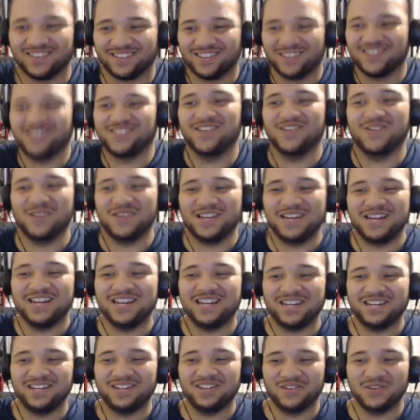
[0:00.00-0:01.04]
So he
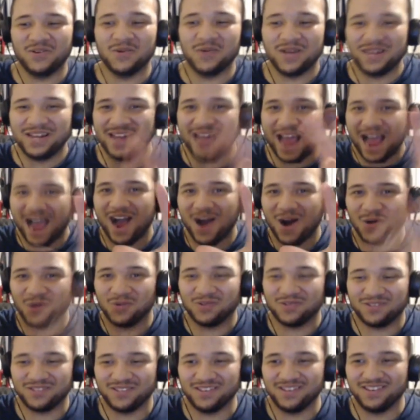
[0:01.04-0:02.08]
needed to do it now.
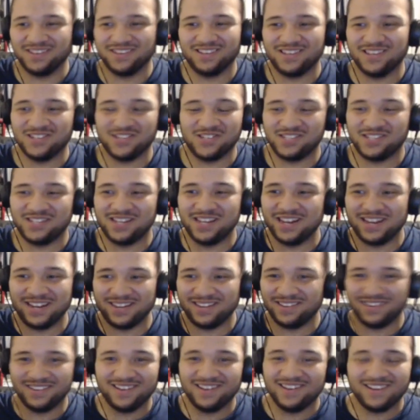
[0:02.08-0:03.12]
He just did it.
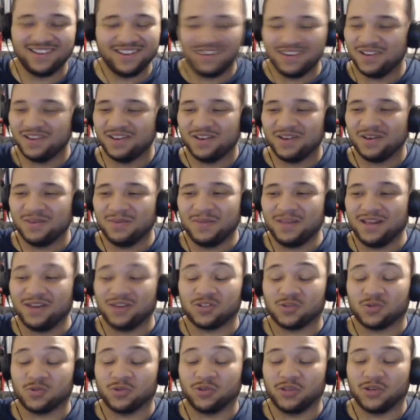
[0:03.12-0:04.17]
Man, that was
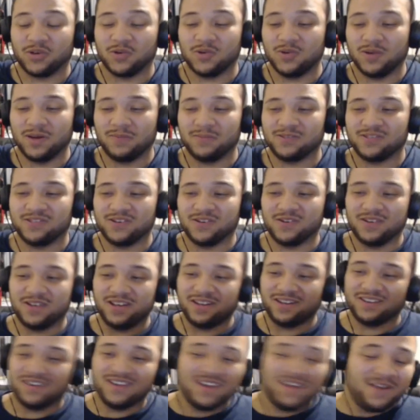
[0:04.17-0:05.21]
a really cool episode. And
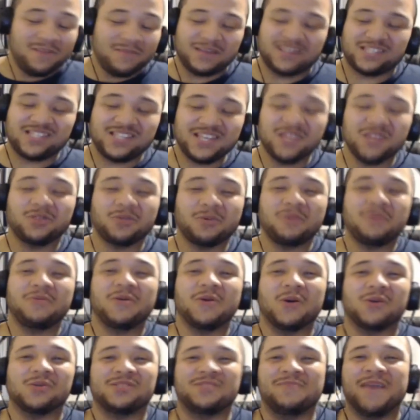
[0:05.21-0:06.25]
man, C-3PO
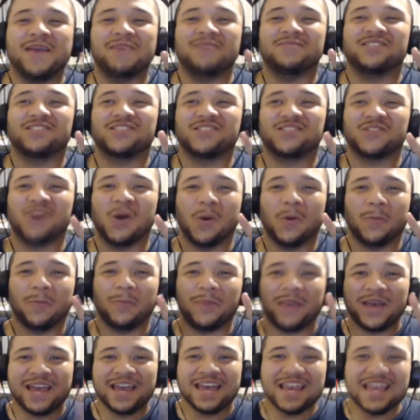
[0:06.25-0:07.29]
was made me so
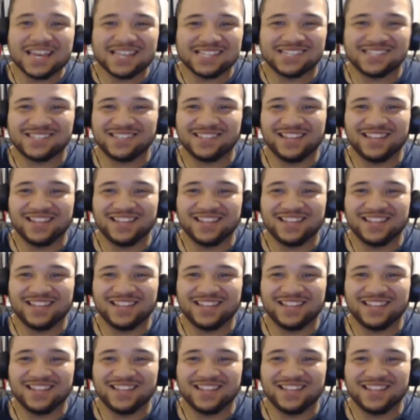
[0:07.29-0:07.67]
pissed.